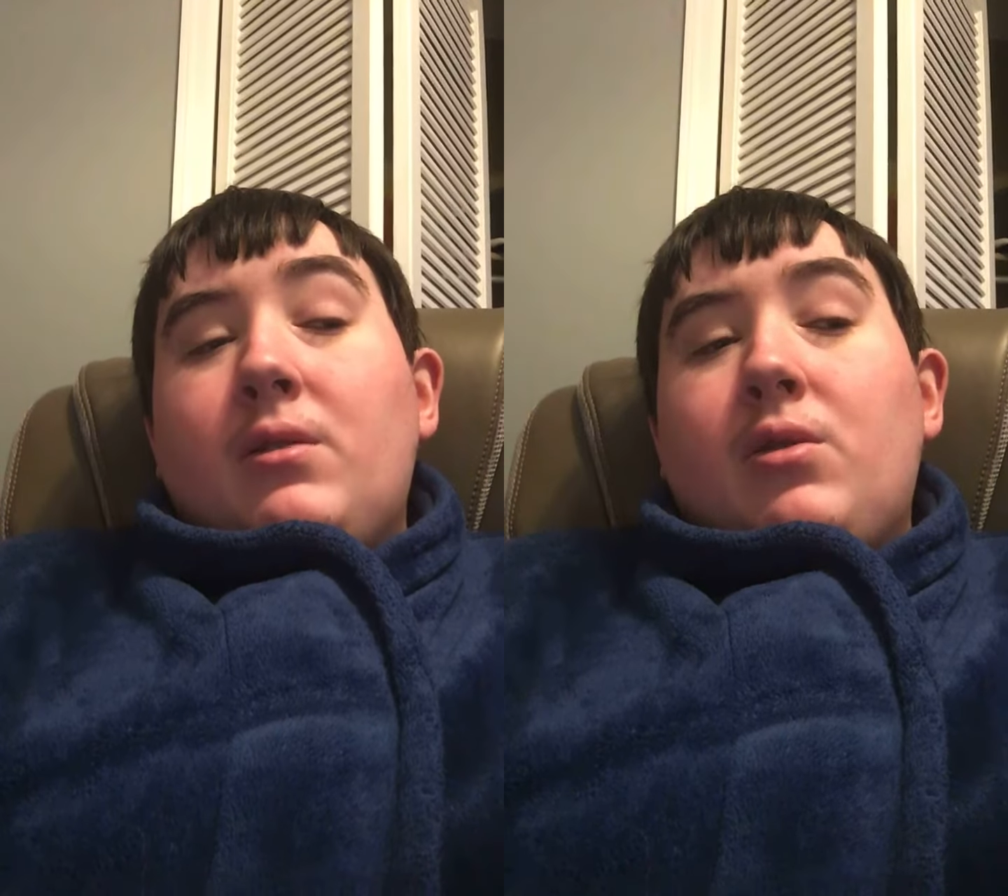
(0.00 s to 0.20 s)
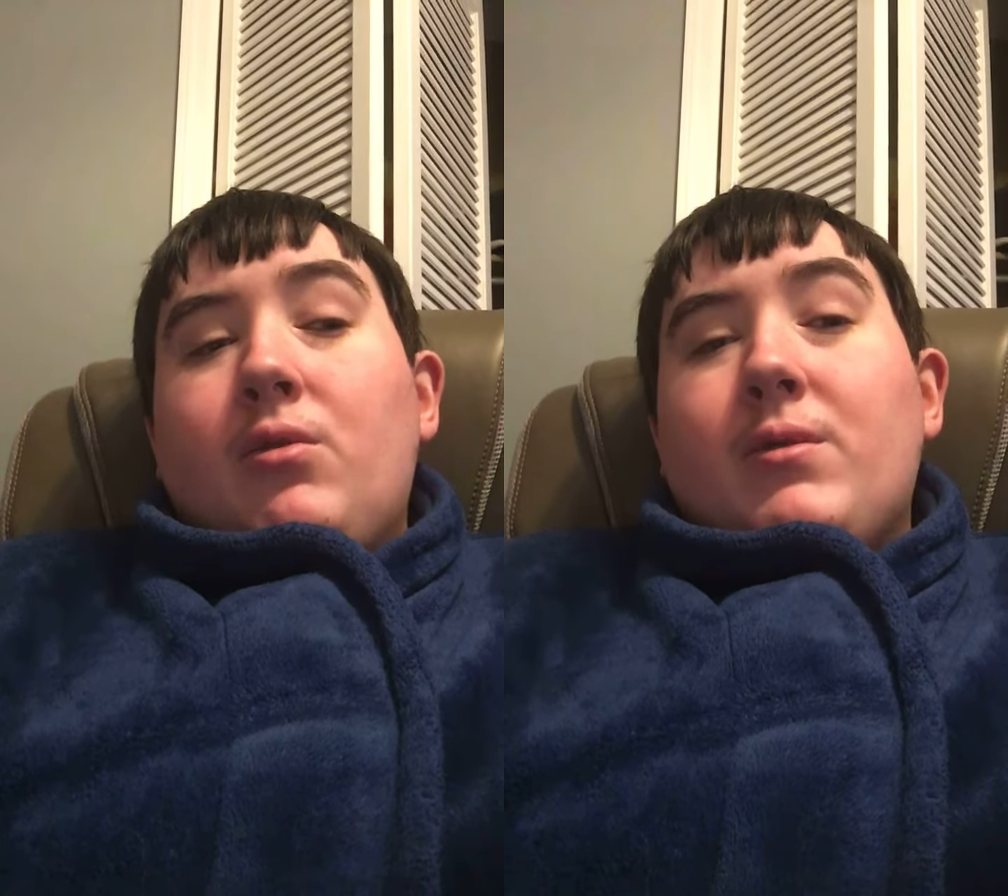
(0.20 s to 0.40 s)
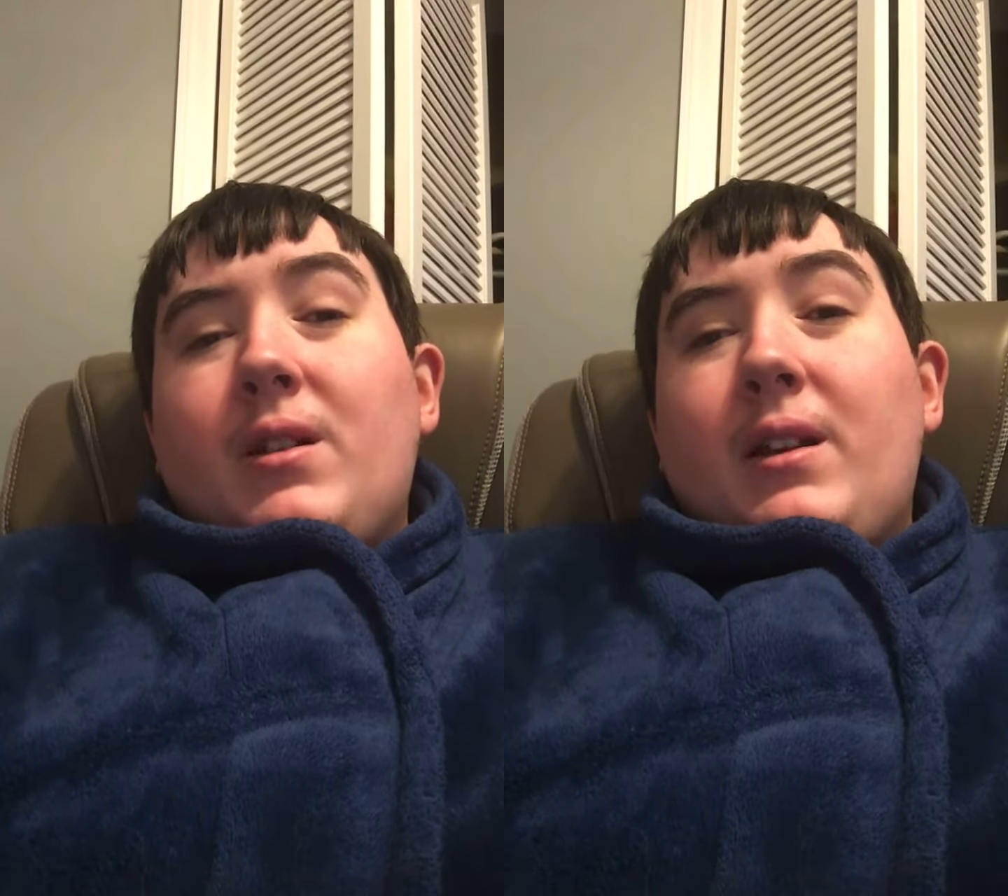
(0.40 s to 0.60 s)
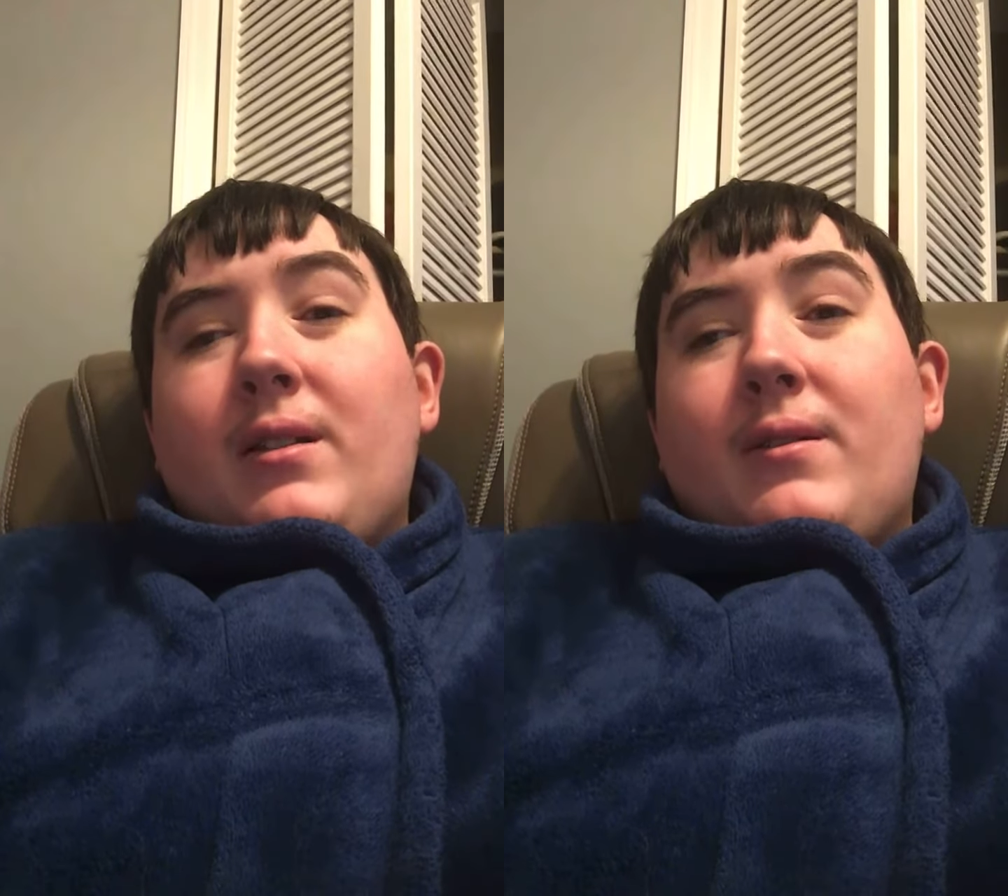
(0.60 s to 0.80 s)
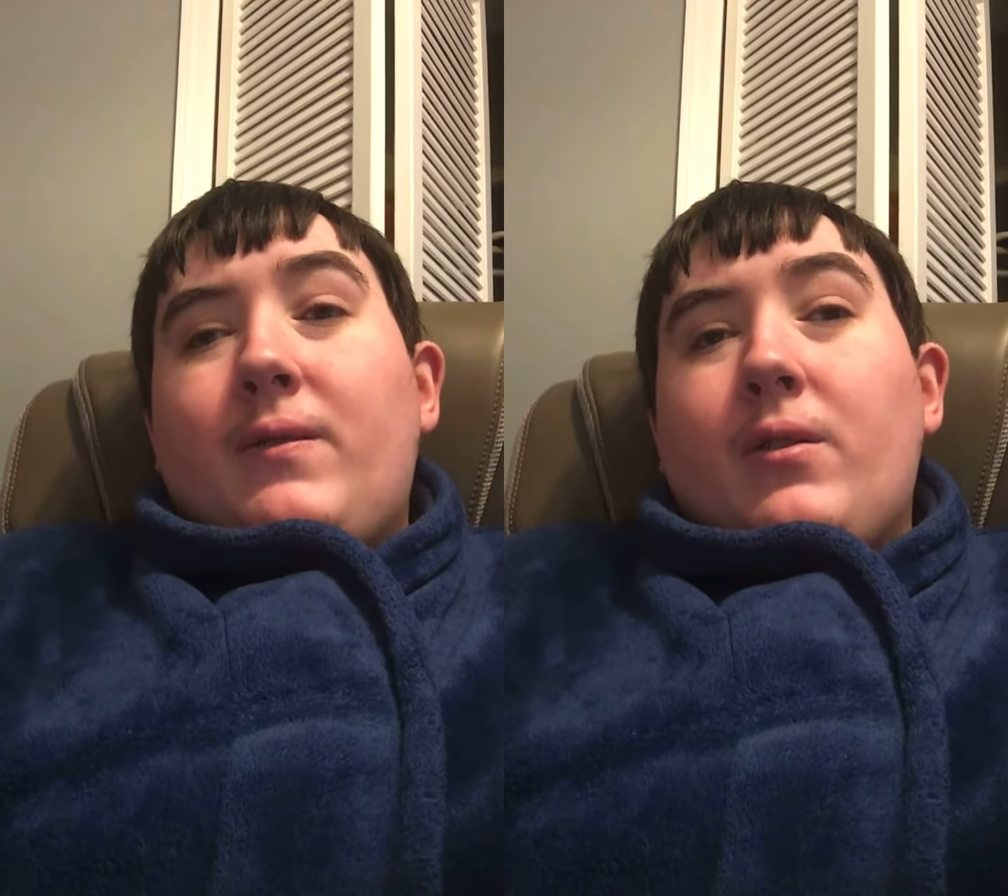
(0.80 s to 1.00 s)
to run as
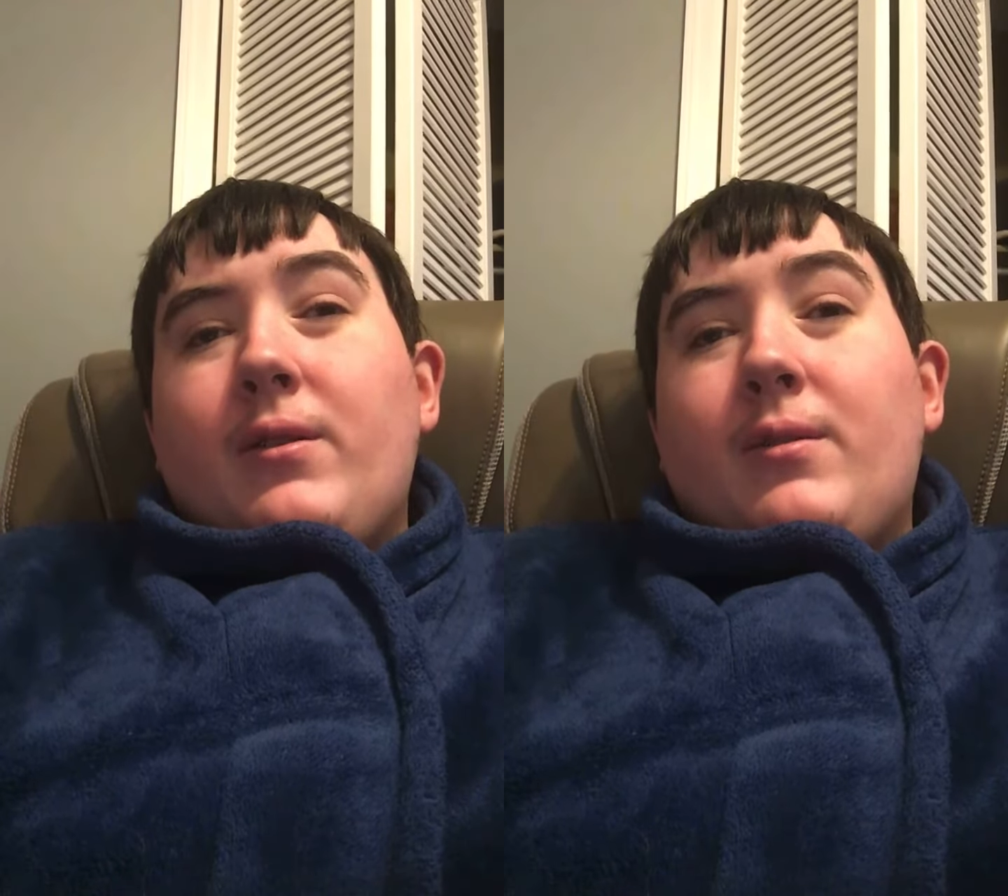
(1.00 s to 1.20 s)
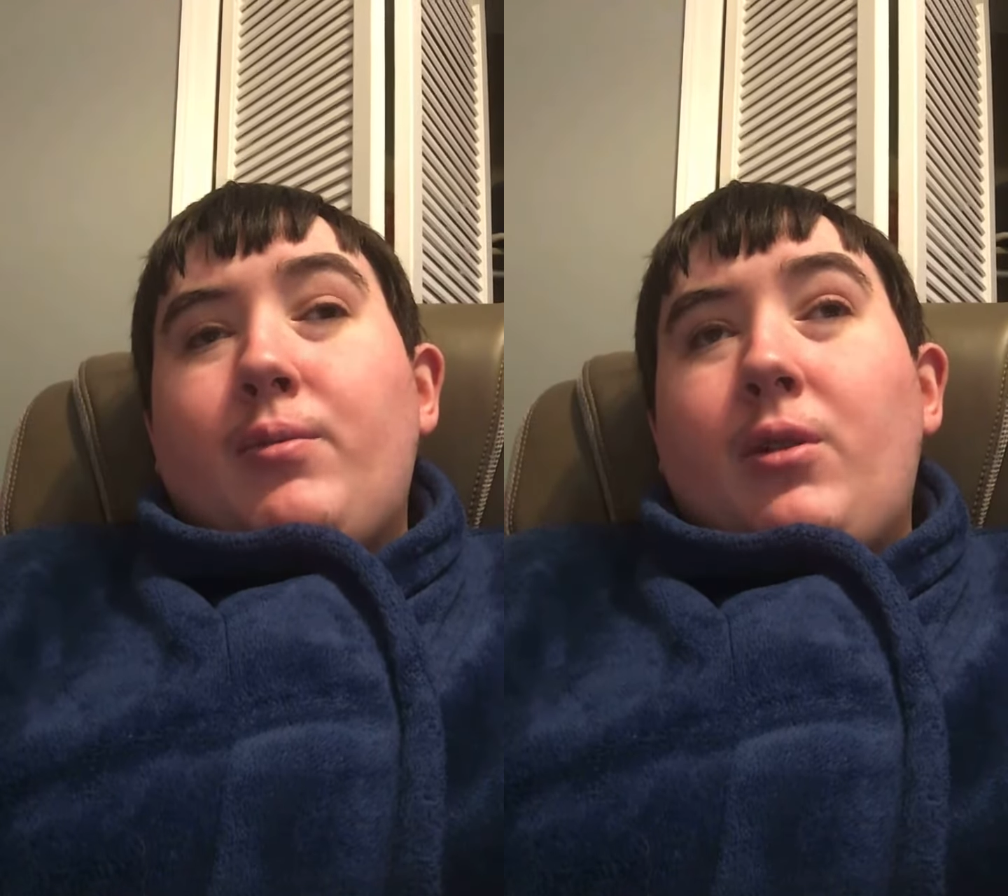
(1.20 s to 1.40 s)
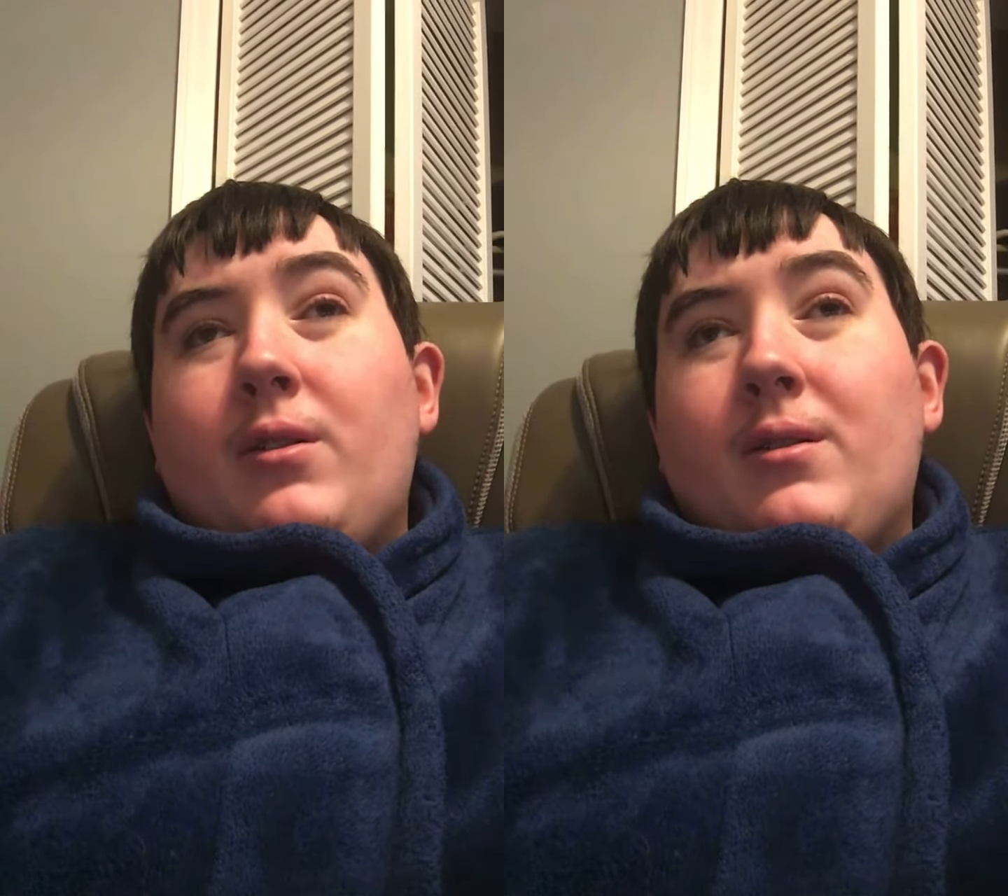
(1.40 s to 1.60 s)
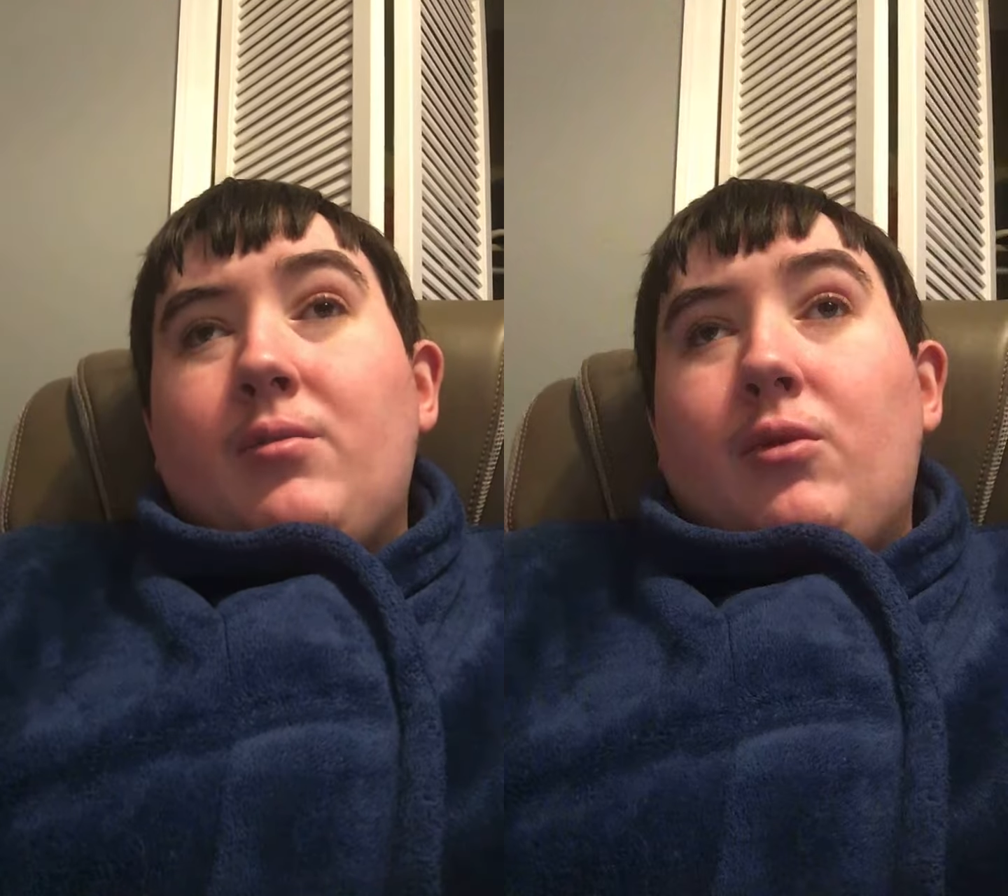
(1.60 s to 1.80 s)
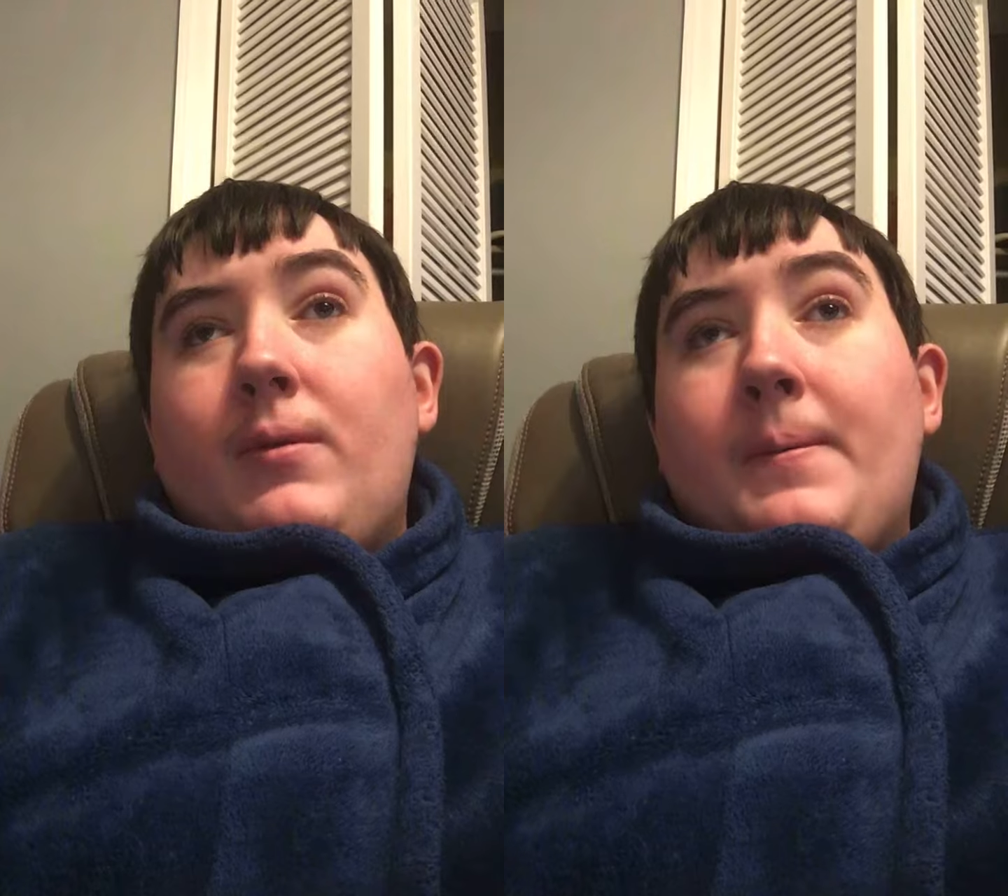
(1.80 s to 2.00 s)
far as
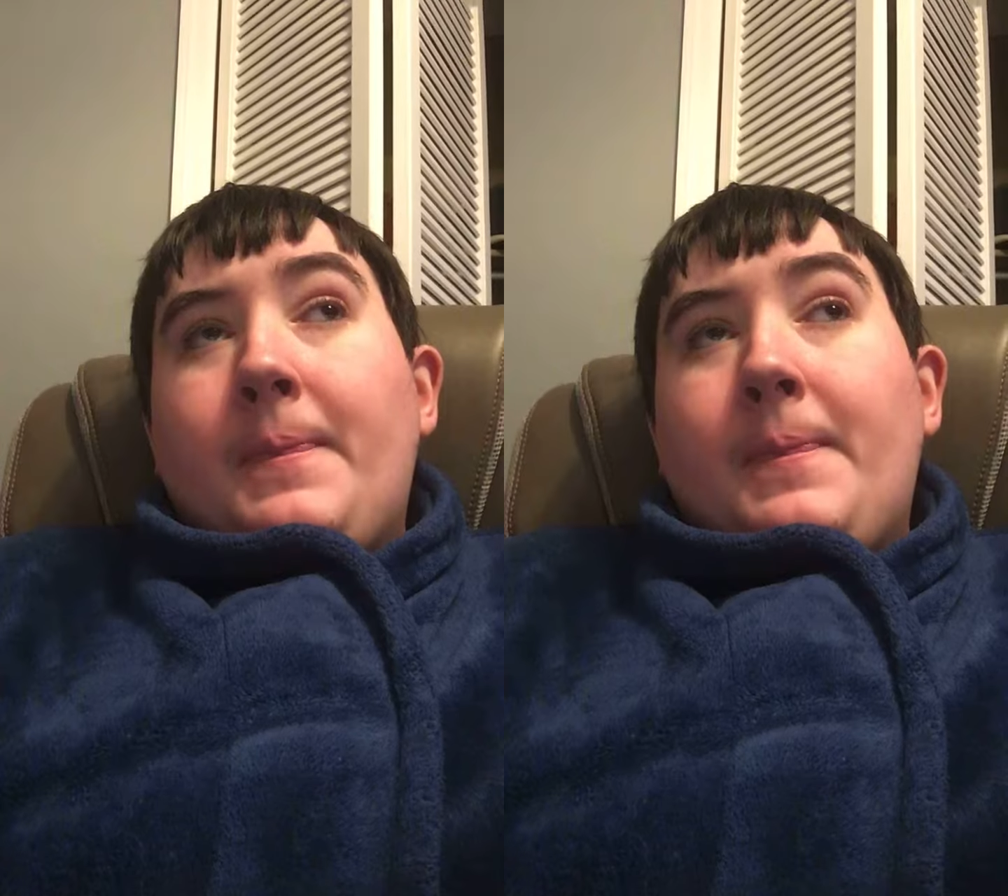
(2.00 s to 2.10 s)
possible